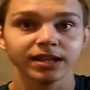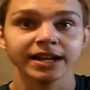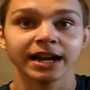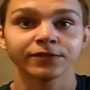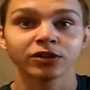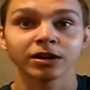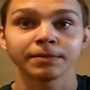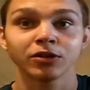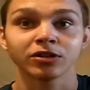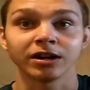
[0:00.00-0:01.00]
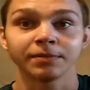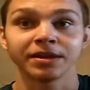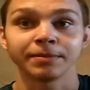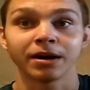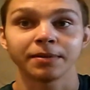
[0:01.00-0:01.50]
and after Milcom, the
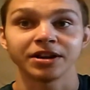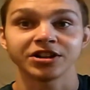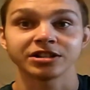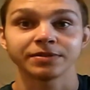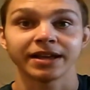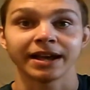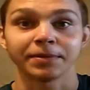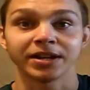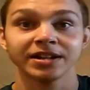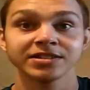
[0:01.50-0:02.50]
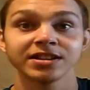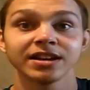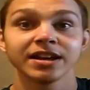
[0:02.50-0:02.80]
abomination of the Ammonites.